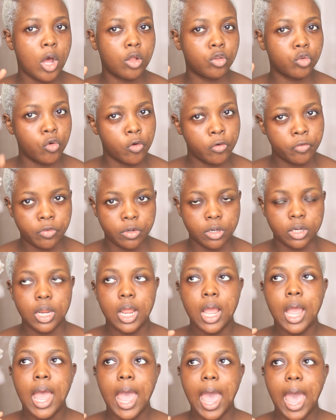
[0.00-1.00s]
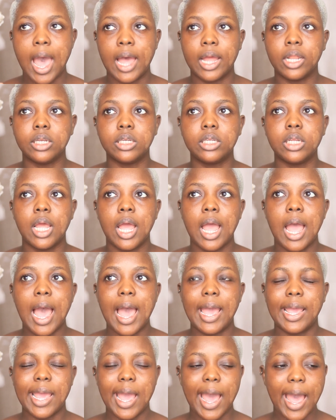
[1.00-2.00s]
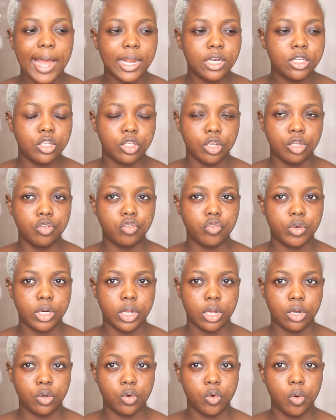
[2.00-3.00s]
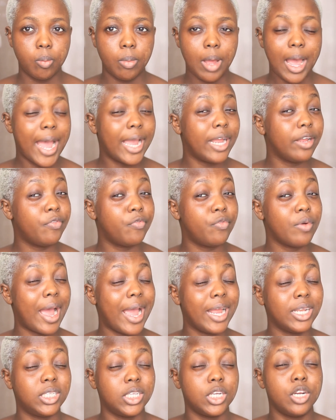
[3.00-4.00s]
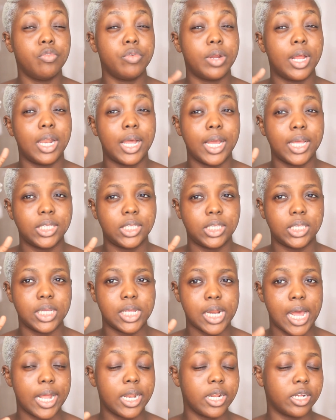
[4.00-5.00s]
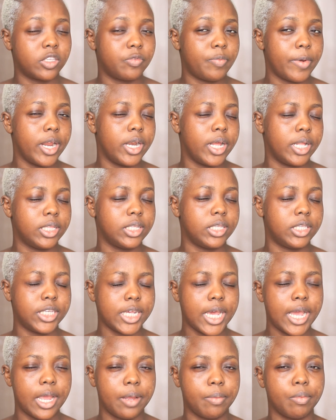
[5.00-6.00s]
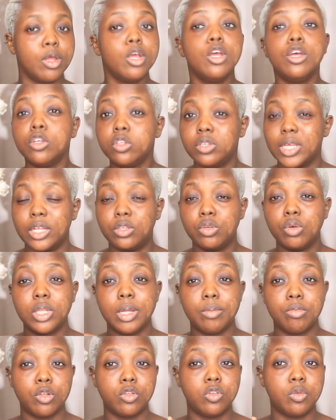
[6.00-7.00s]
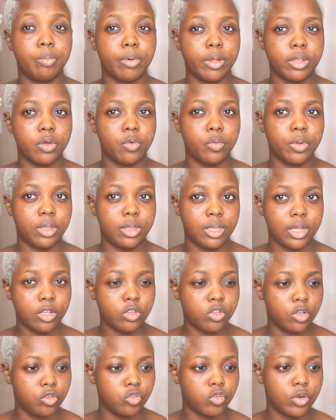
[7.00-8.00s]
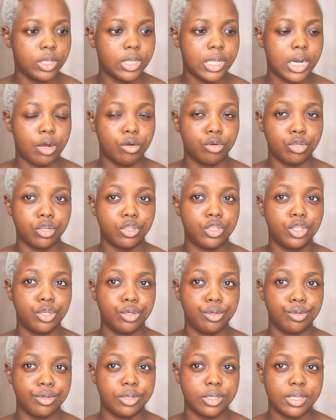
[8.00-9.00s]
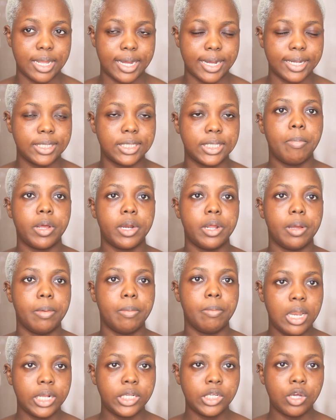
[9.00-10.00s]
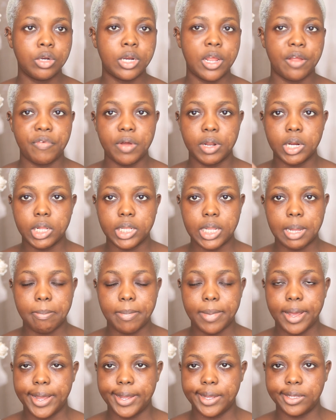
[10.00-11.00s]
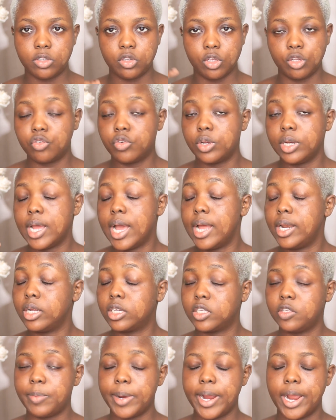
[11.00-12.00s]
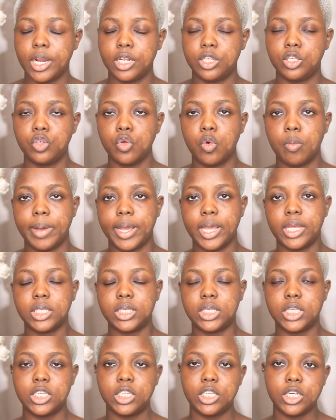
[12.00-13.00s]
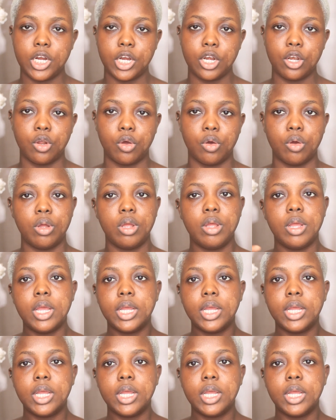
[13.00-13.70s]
out often, and I had sunscreen at home. I didn't realize it had expired at the time, so I told them not to bother with their sunscreen, that I'll just use that. But later on I found out that my sunscreen had expired, so my sister-in-law,